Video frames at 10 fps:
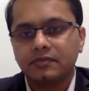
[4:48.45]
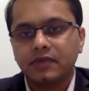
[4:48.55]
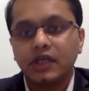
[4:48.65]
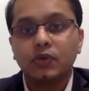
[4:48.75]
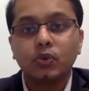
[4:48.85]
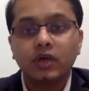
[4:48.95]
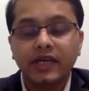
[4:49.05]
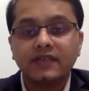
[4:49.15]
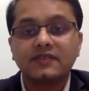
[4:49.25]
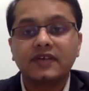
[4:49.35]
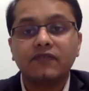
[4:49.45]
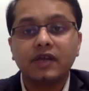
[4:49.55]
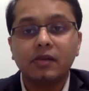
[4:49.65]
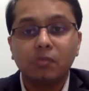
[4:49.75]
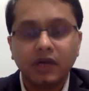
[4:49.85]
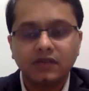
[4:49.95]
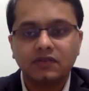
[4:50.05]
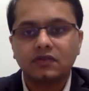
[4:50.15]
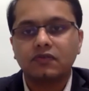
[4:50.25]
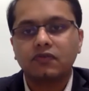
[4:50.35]
It would take several
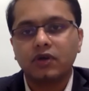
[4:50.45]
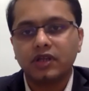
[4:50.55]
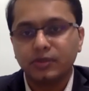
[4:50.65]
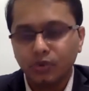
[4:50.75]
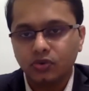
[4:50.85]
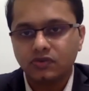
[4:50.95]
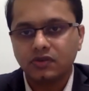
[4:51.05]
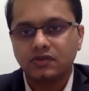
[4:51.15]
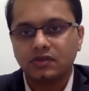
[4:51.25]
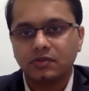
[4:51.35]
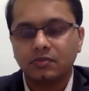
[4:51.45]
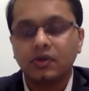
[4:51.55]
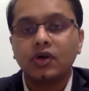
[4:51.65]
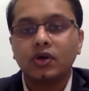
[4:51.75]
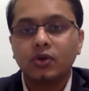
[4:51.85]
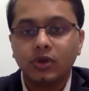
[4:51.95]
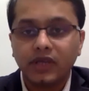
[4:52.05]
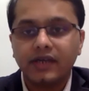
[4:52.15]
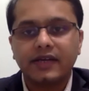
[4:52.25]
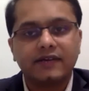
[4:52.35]
months for the immune system to
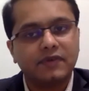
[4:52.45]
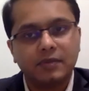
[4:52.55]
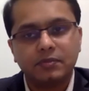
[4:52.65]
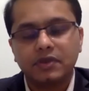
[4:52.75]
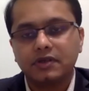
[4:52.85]
get developed.